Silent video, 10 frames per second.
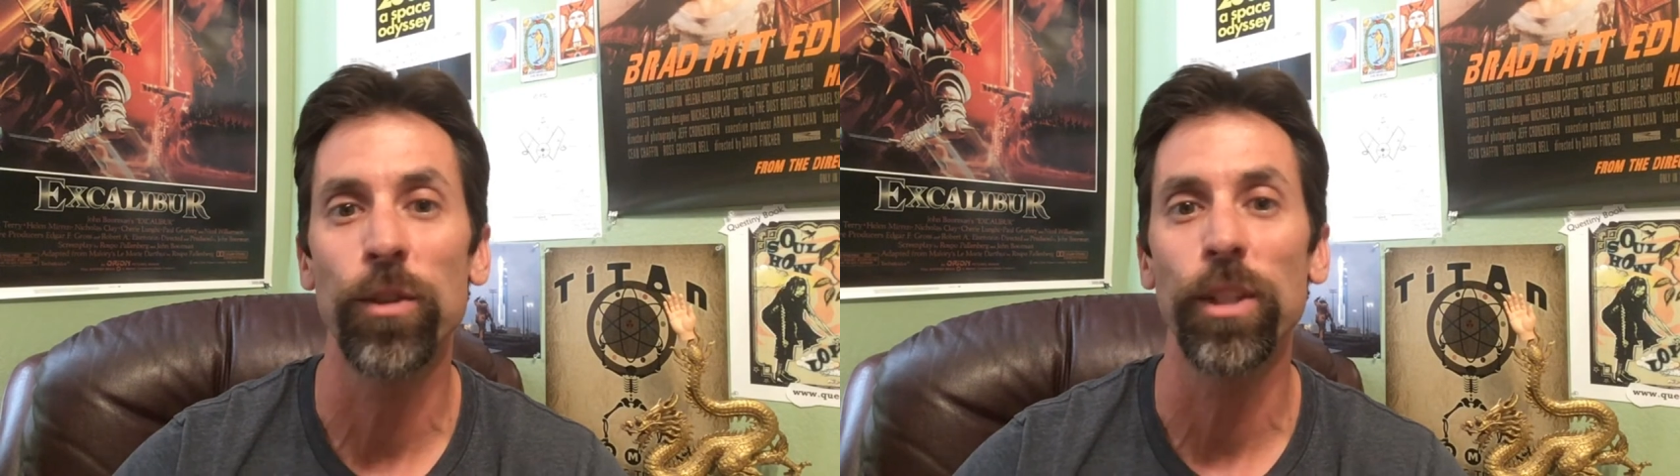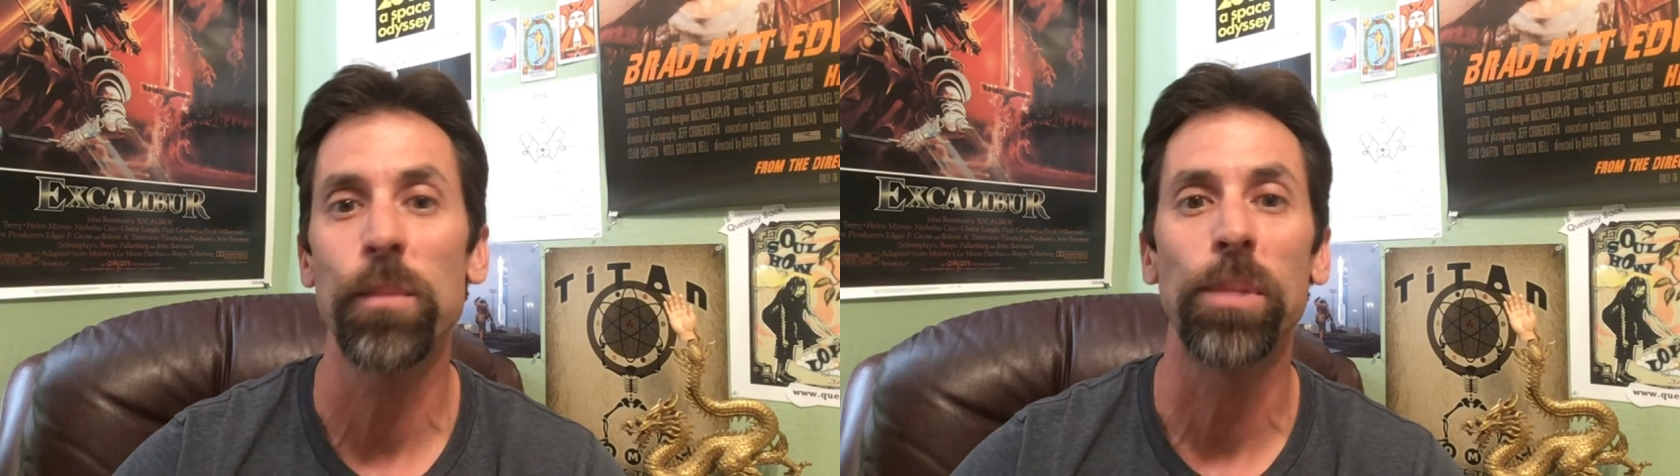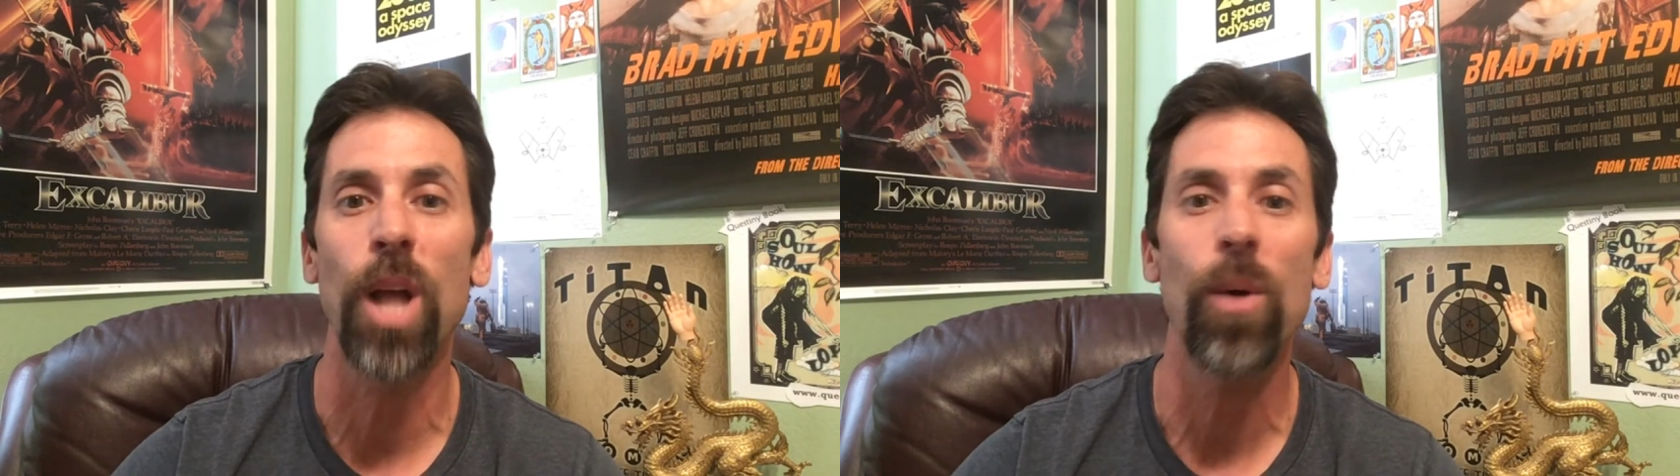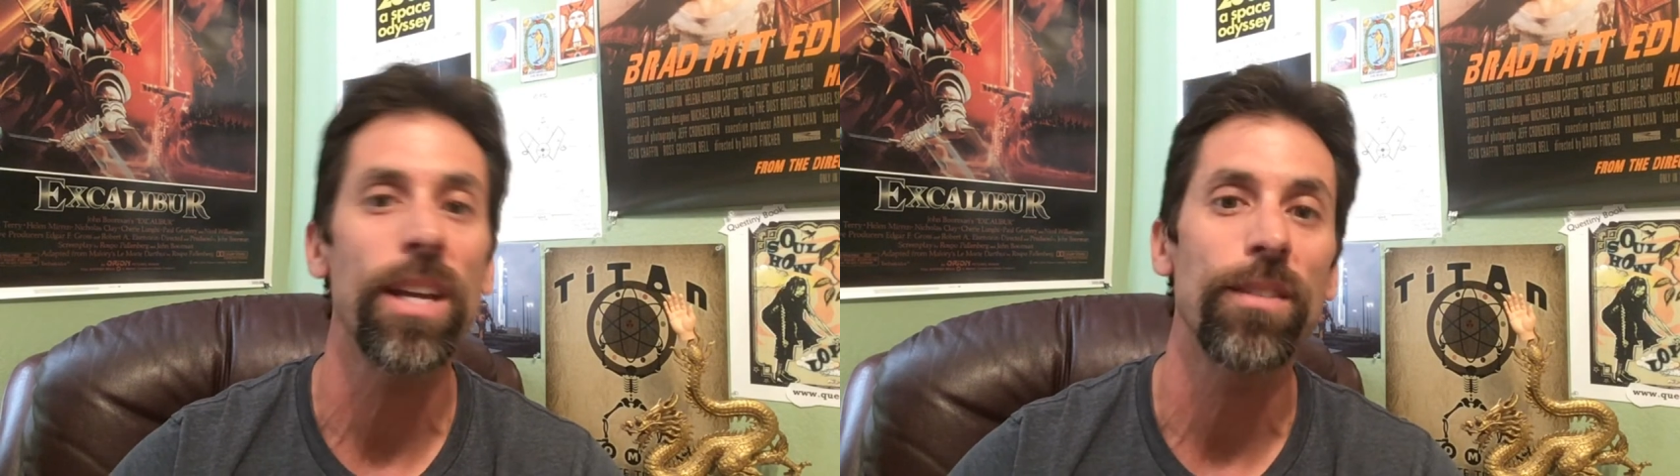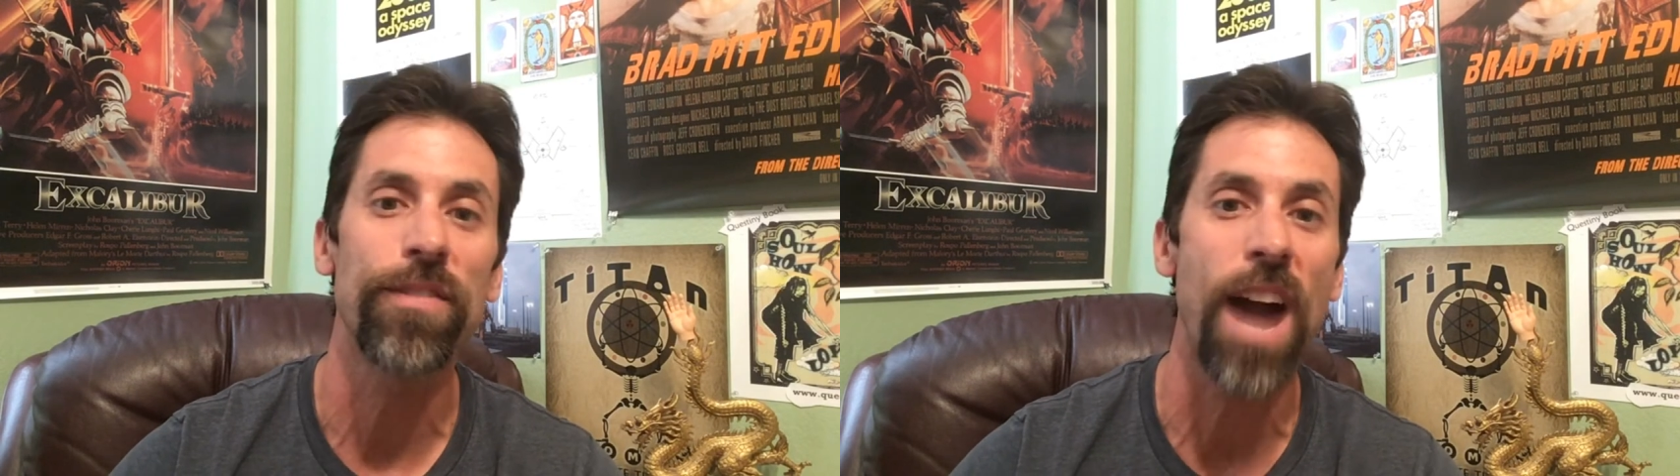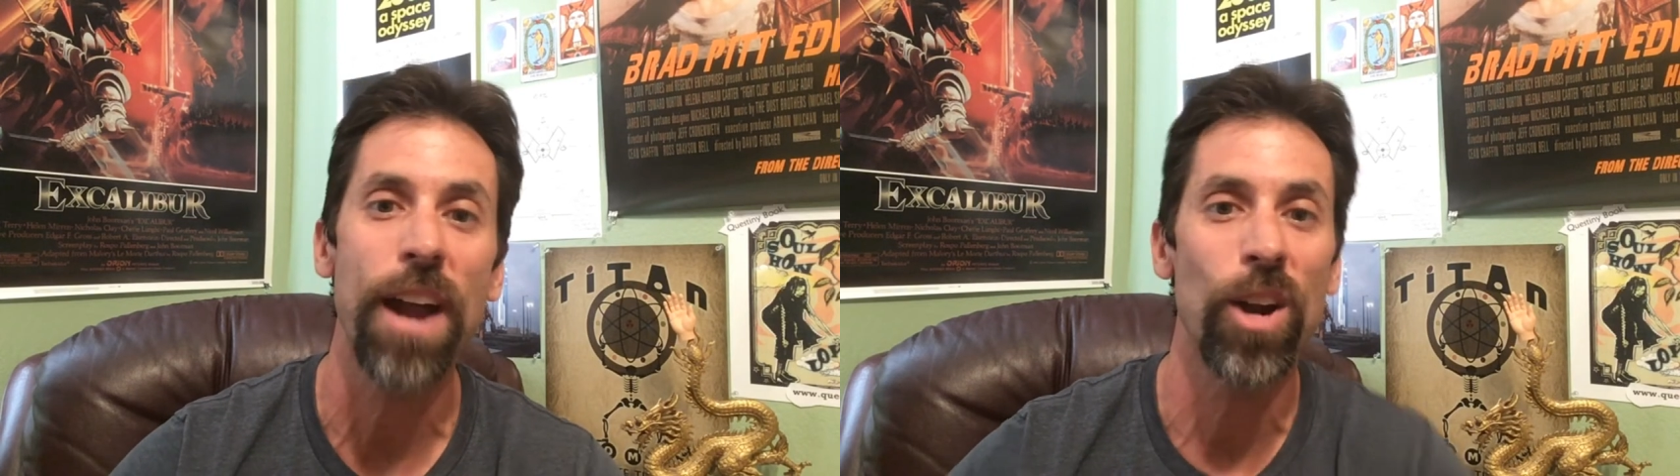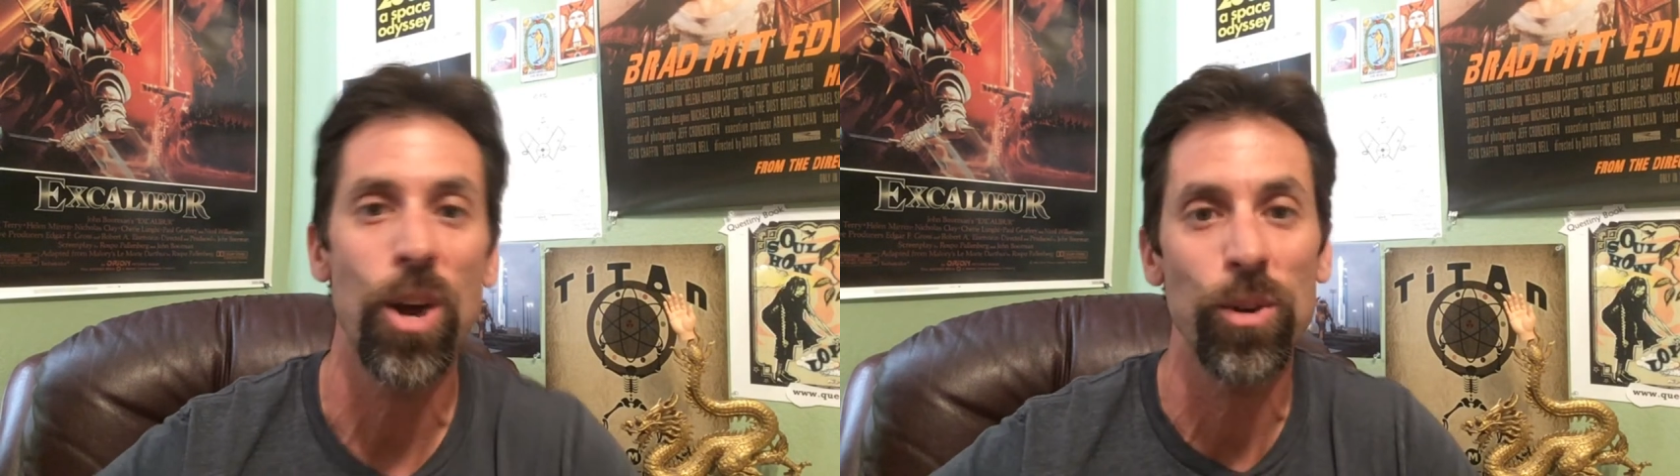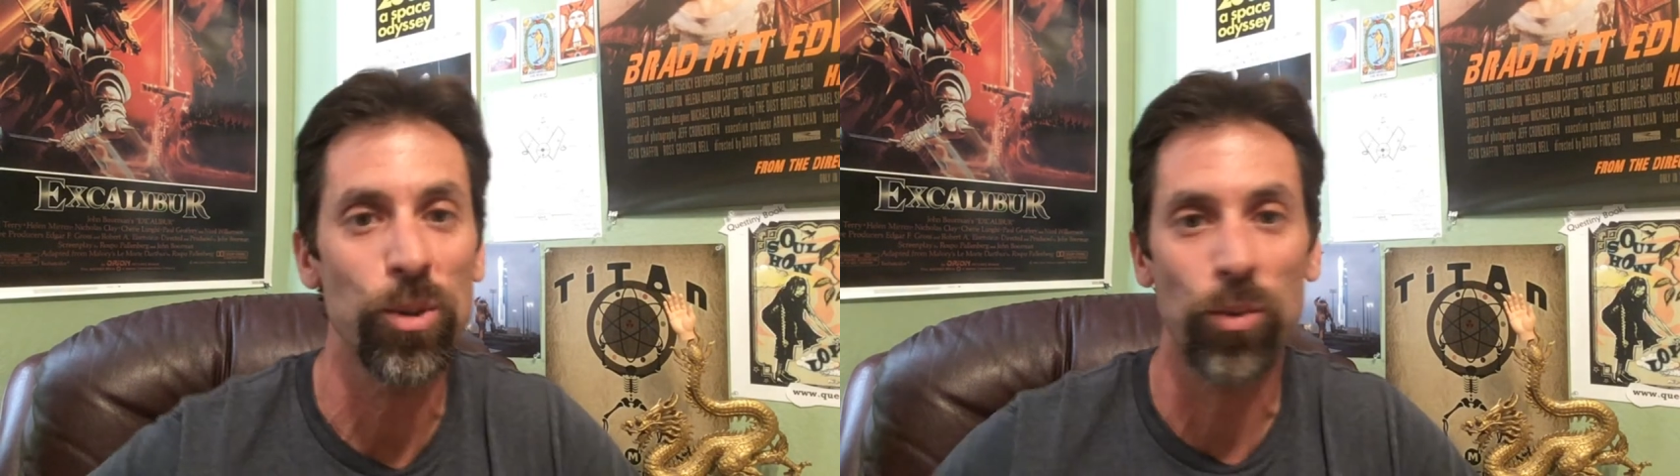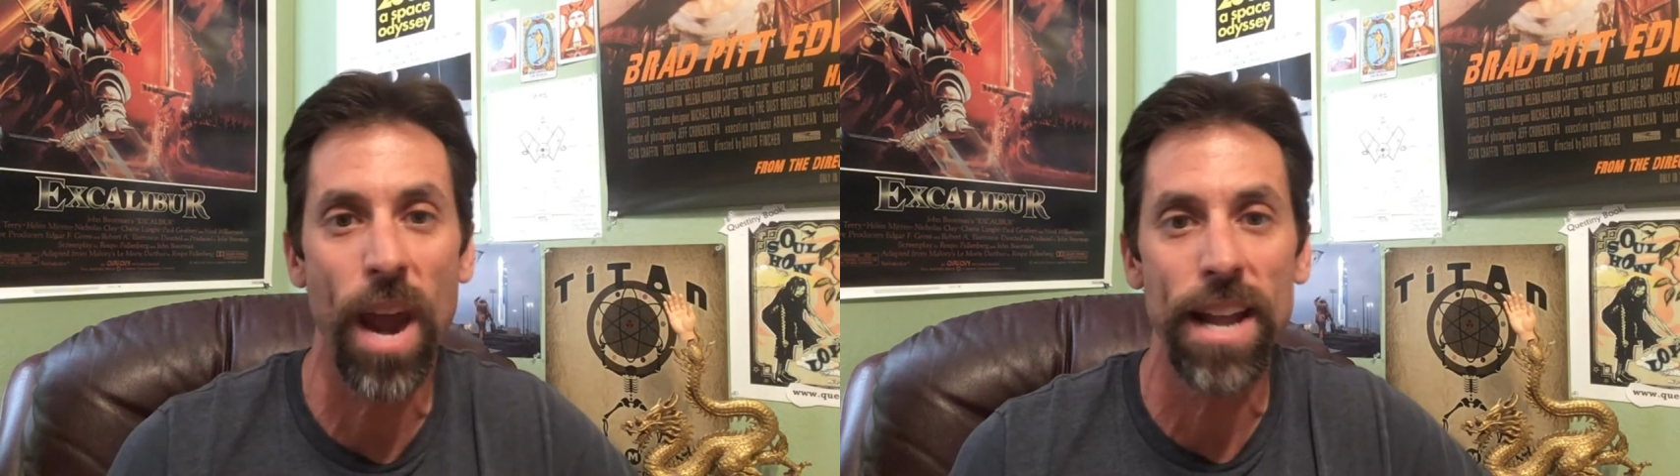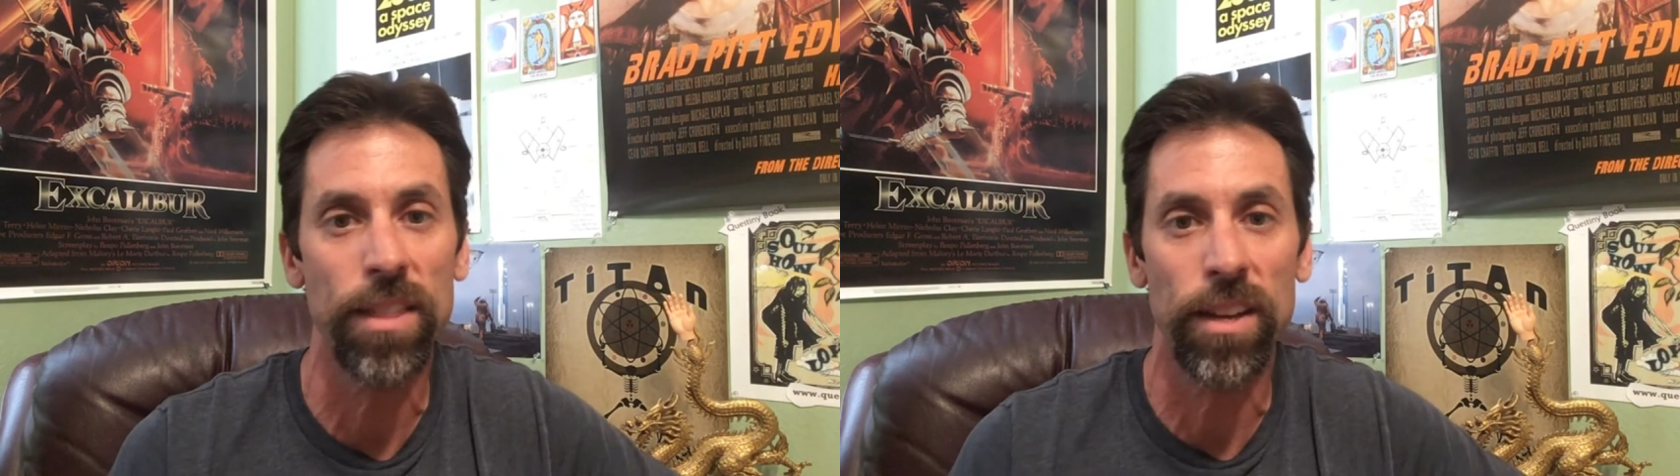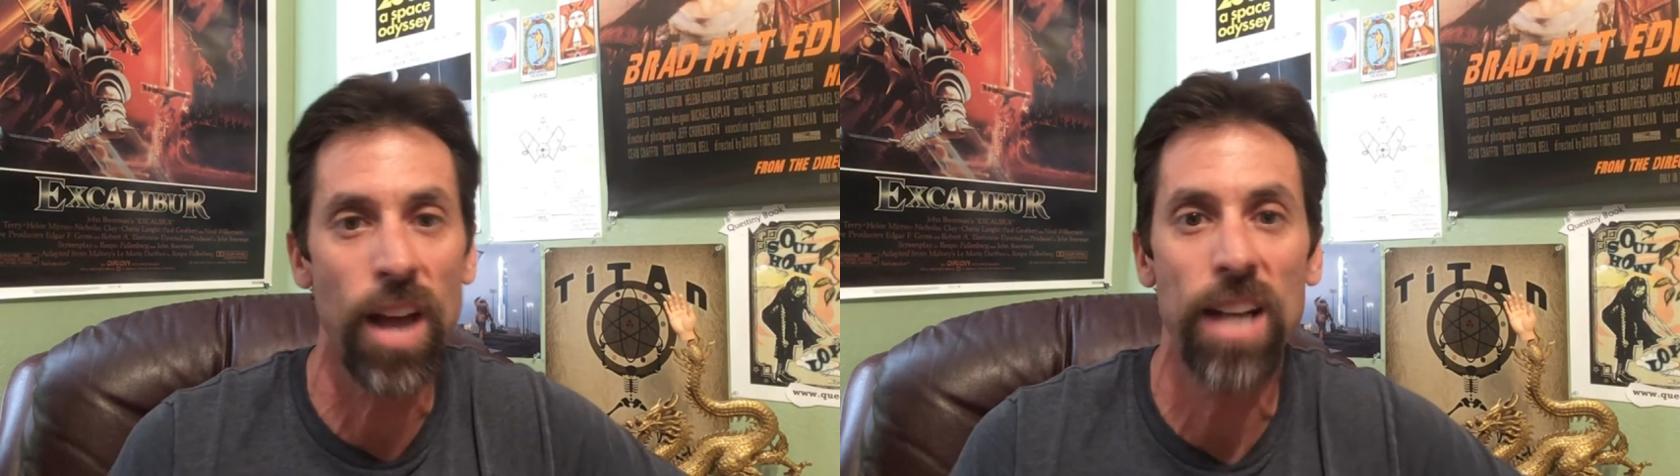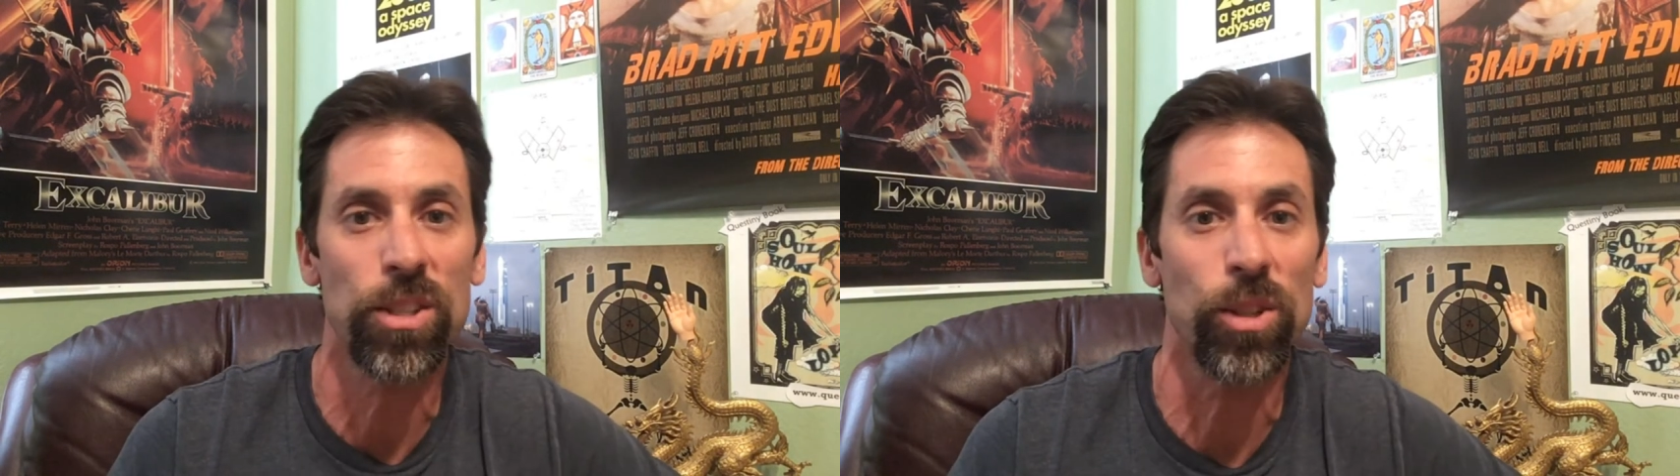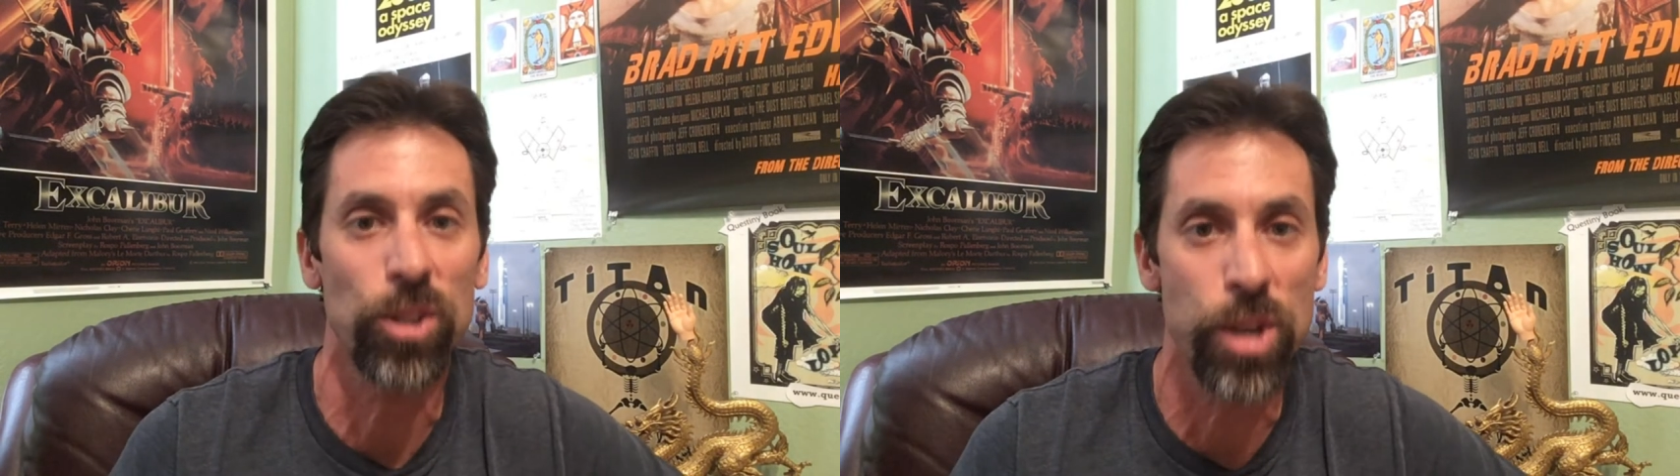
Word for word: fully blowing fire hose right at the nozzle,